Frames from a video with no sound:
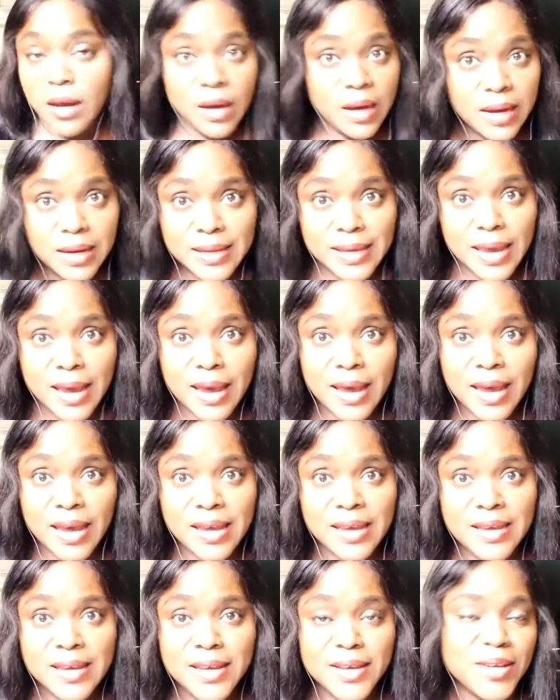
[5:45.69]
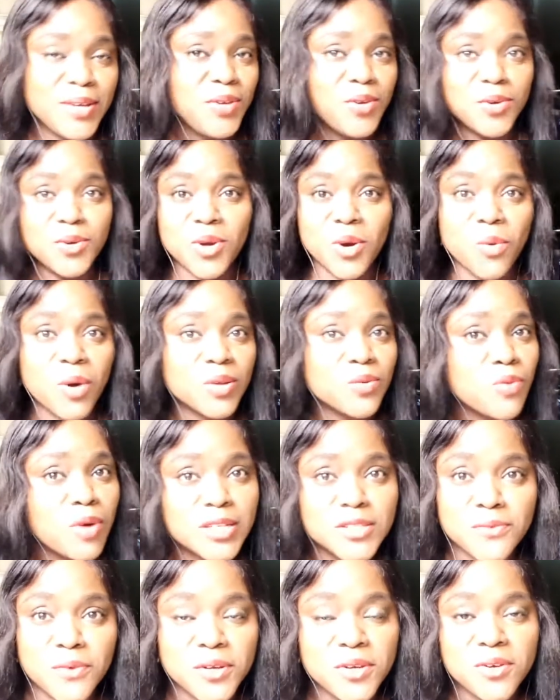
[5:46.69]
Okay, you know what
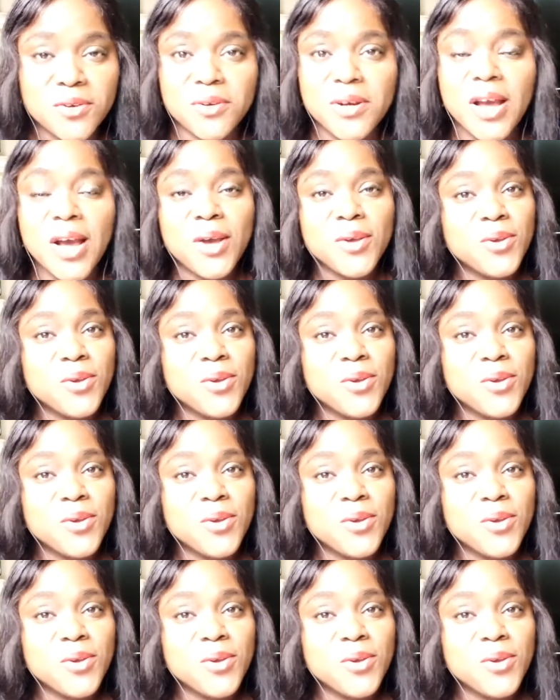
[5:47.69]
works for you.